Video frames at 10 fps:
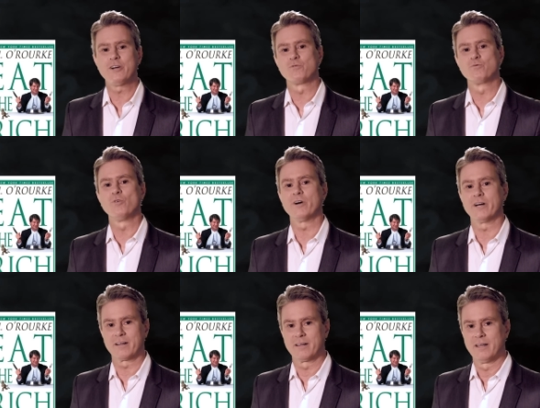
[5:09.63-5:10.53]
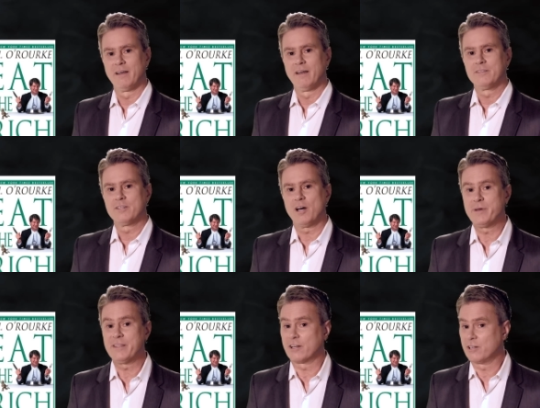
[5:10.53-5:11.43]
O'Rourke taught
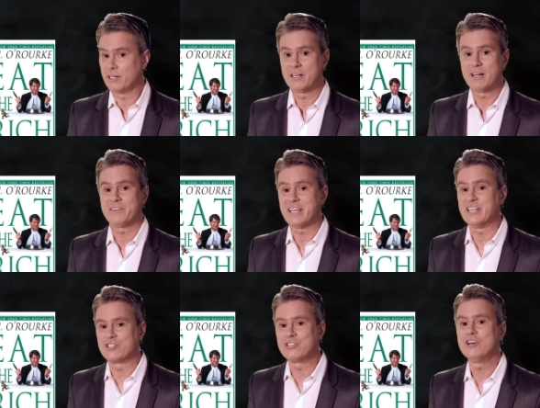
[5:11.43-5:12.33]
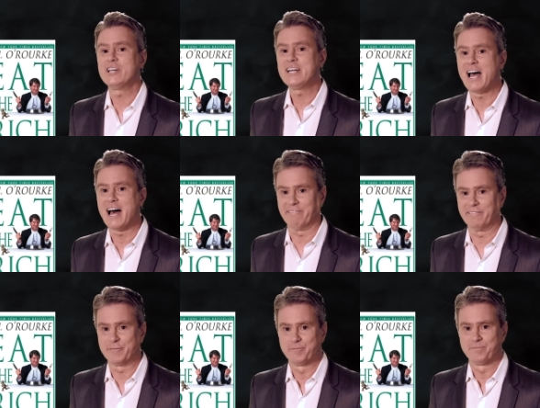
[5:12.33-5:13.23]
me that good enough is good enough,